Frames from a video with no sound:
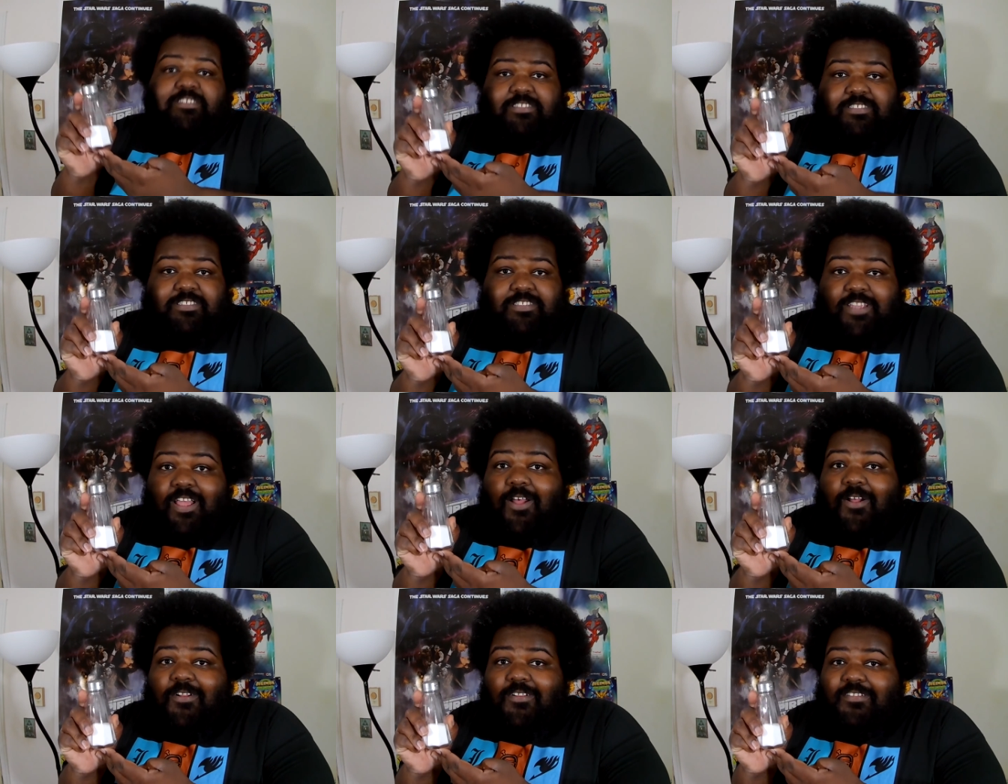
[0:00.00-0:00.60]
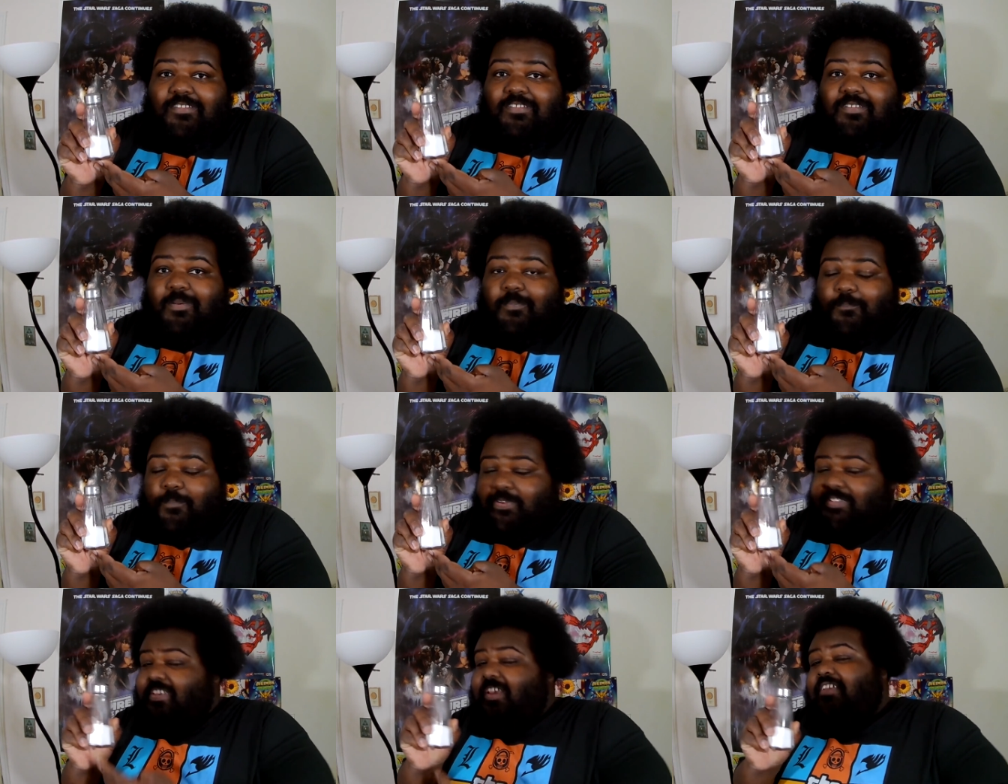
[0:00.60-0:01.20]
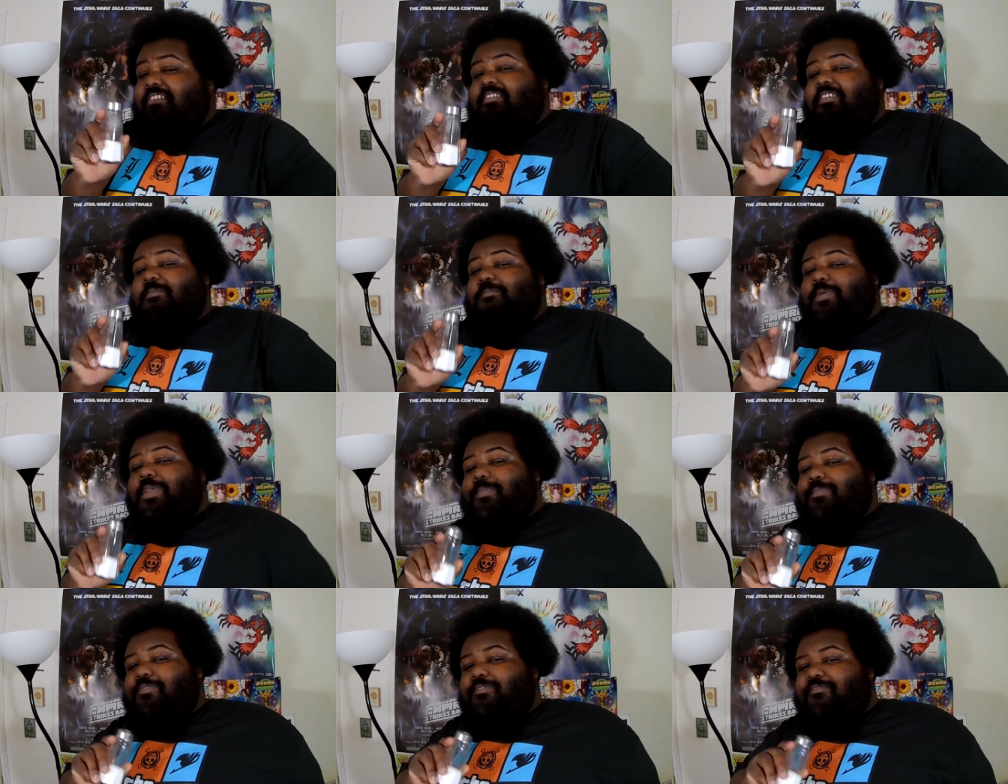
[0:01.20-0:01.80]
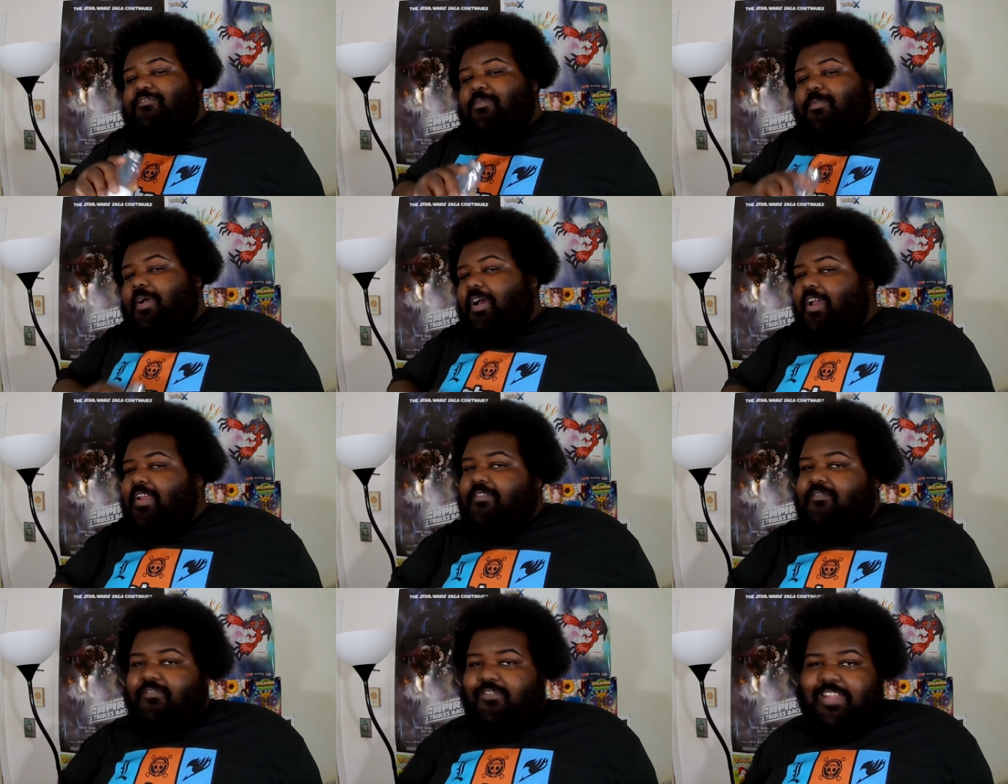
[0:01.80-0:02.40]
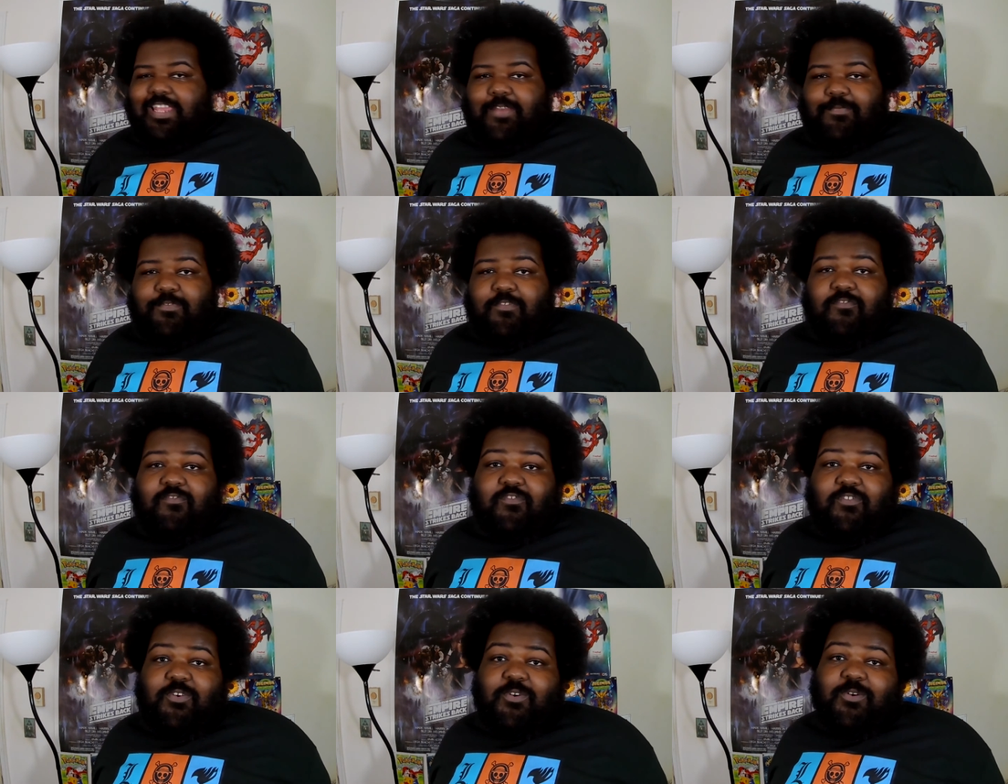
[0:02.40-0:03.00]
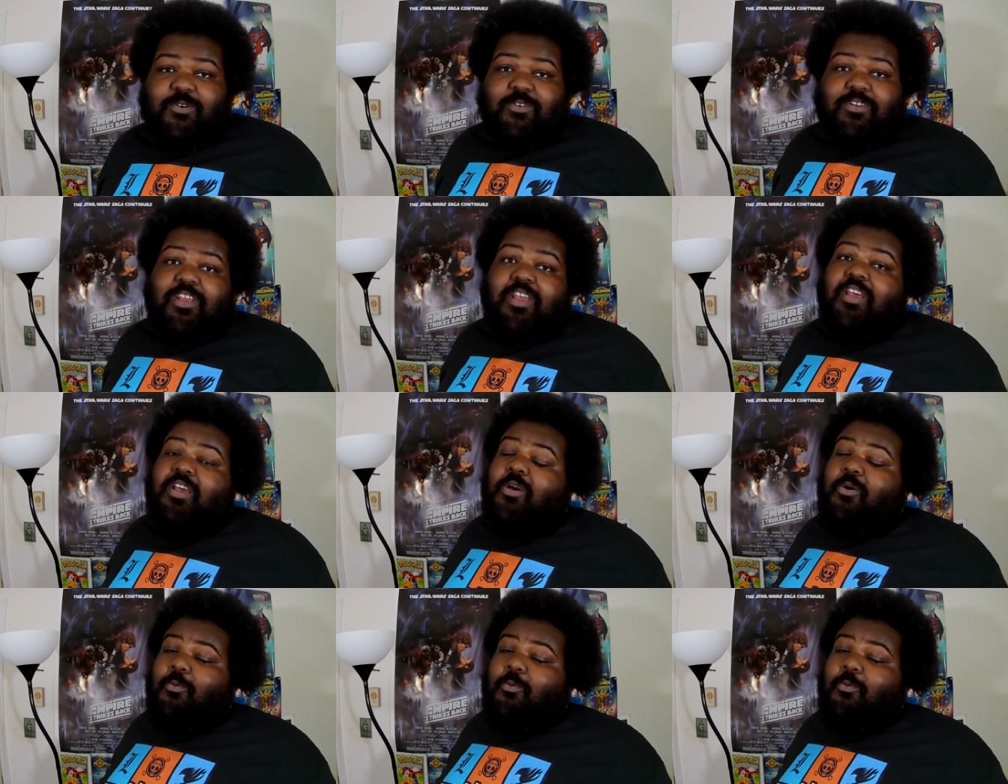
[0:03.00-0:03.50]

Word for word: salt. Protecting people from unflavored food,